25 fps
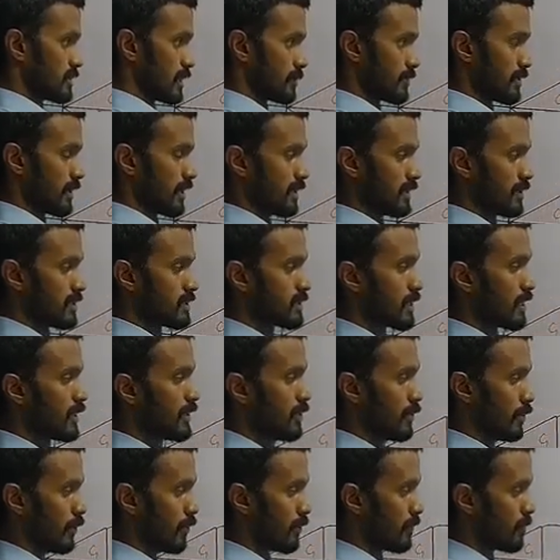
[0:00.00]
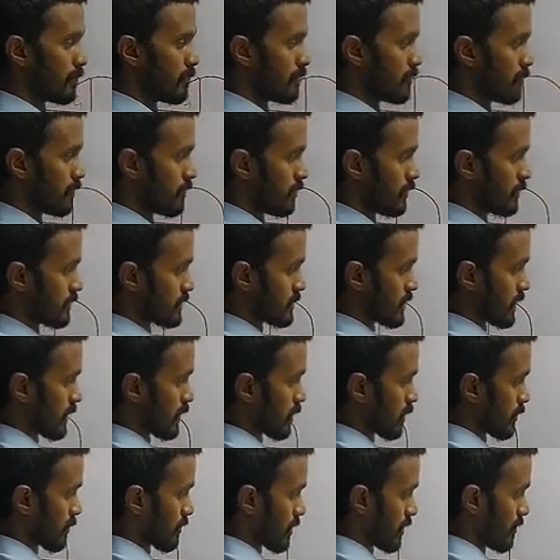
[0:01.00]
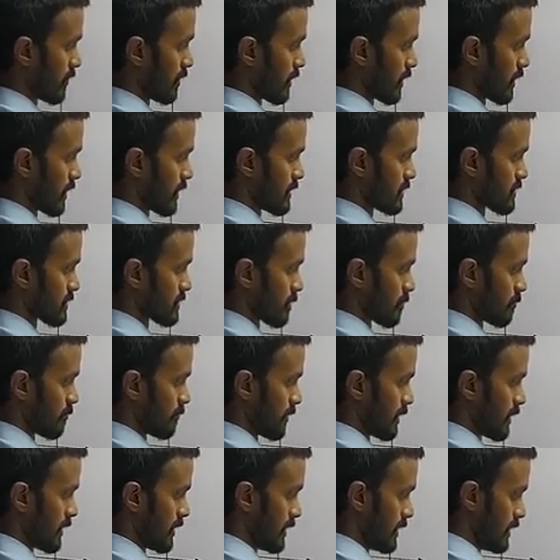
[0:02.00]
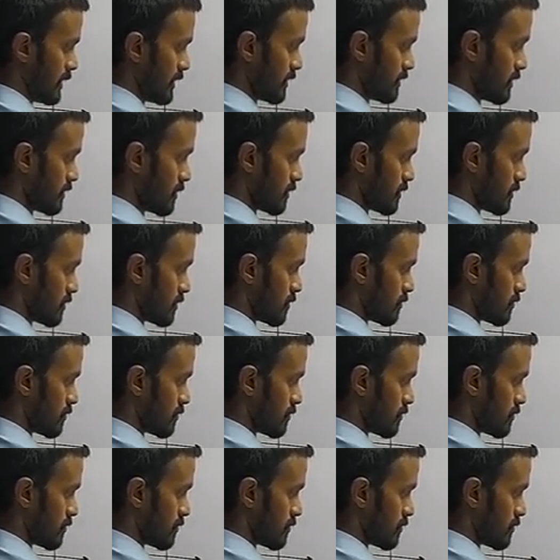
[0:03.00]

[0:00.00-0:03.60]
something like this, I know the center of gravity lies somewhere here,